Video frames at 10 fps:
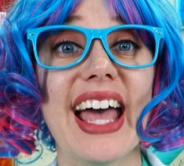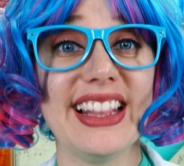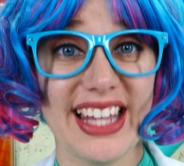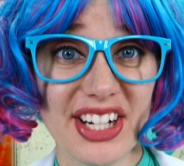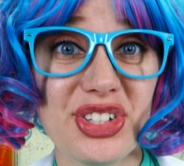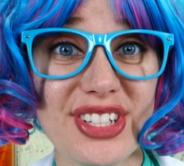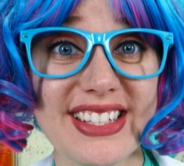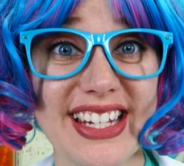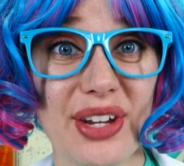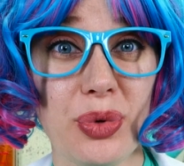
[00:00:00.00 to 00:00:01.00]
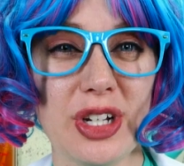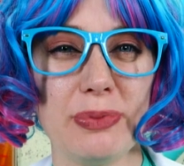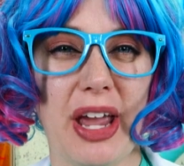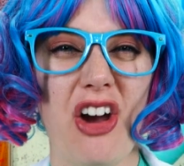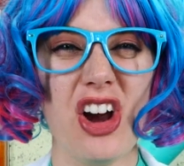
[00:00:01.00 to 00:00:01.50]
Electricity works
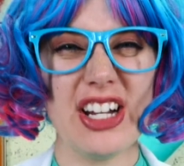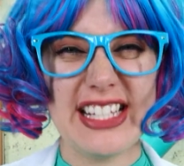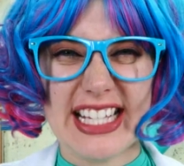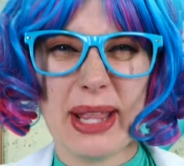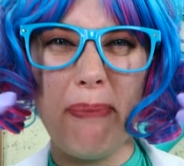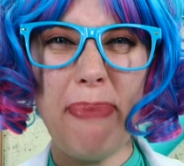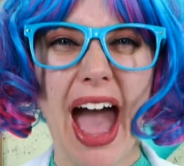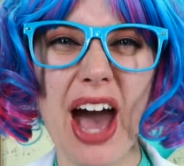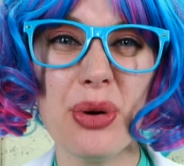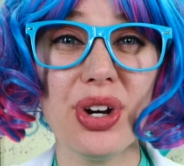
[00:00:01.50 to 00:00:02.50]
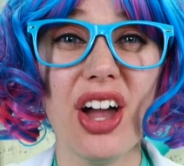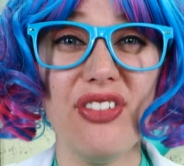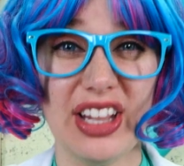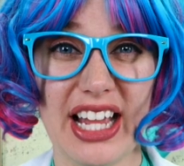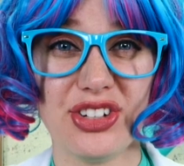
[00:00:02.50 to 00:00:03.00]
by harnessing the power
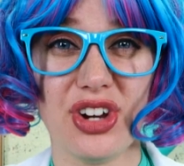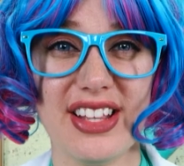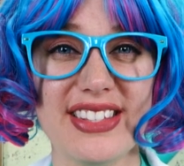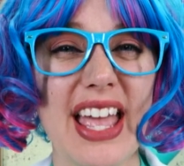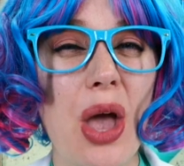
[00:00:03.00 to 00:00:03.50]
of electrons,